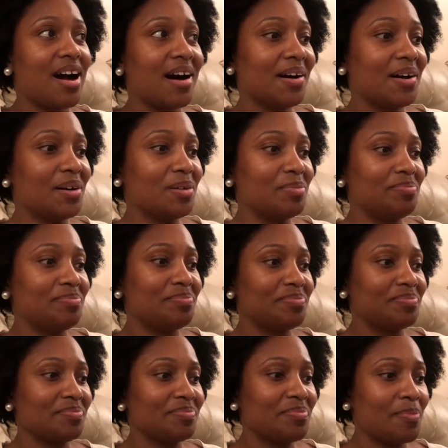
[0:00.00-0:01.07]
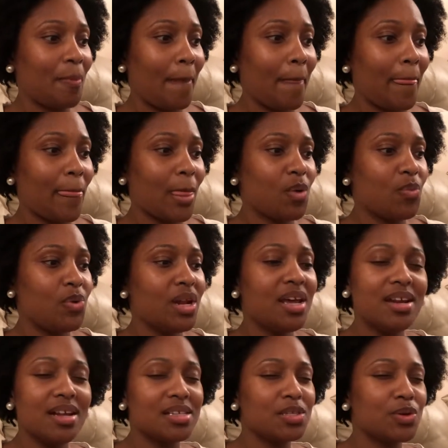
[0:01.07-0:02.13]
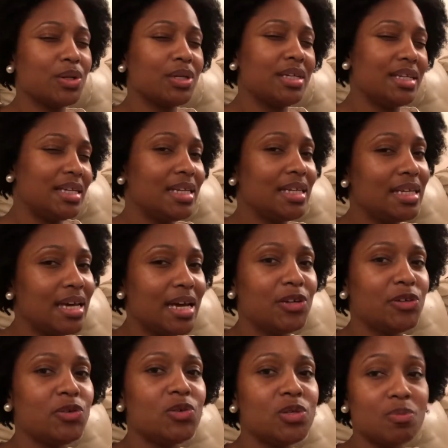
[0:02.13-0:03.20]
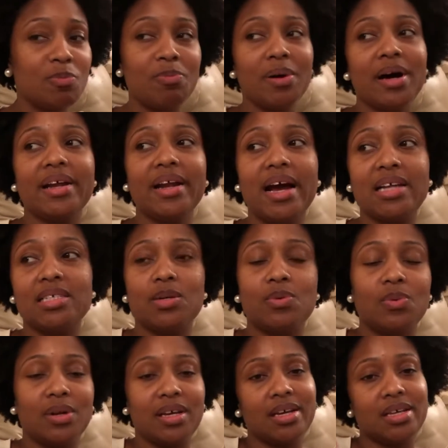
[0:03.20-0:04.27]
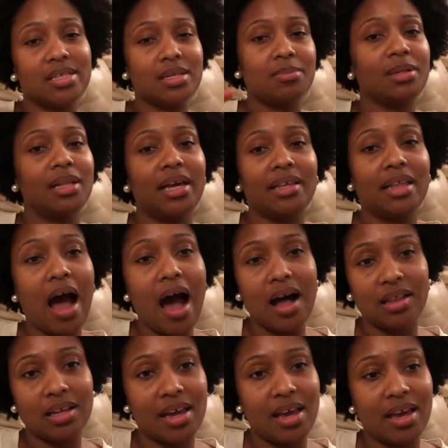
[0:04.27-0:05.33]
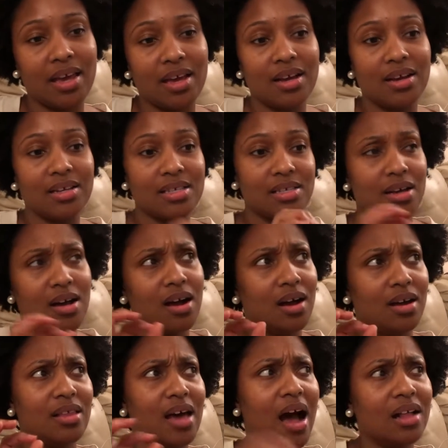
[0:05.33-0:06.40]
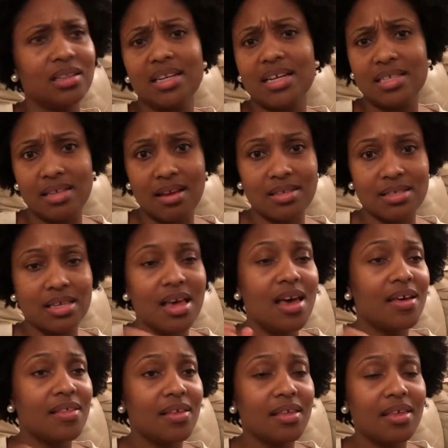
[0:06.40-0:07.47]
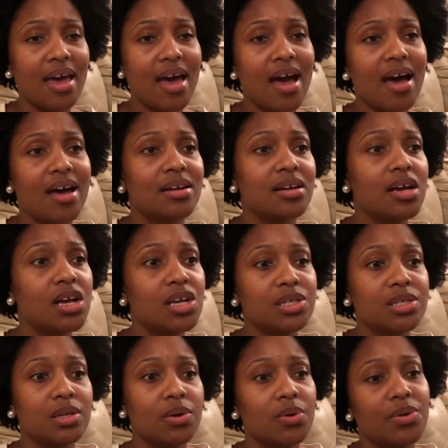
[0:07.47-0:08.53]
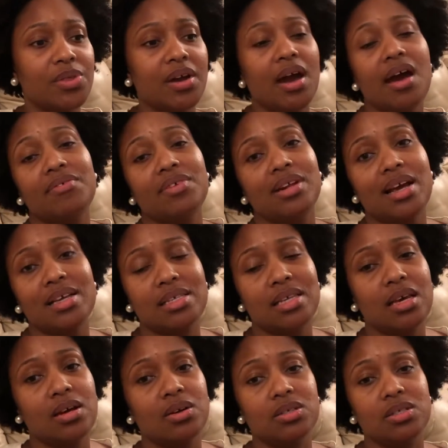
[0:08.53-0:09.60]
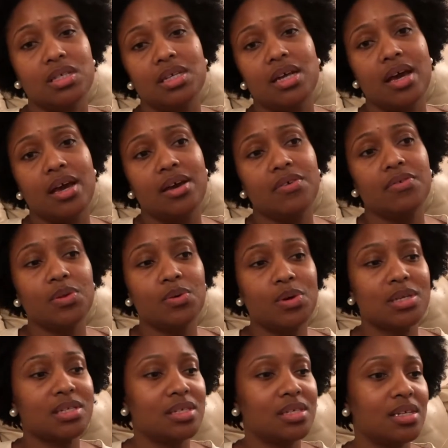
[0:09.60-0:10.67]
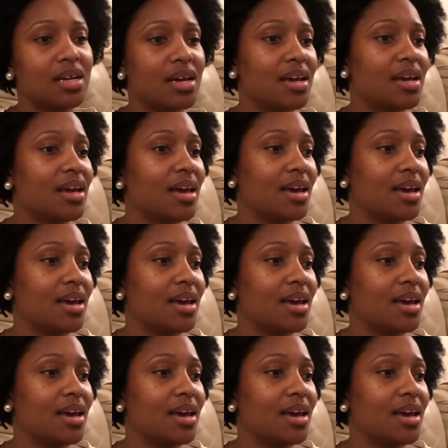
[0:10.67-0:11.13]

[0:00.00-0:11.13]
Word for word: Um, we didn't necessarily need candles, but I did want to get some of like the holiday, uh, the holiday scents that they had. So they're having that sale today for the rest of today.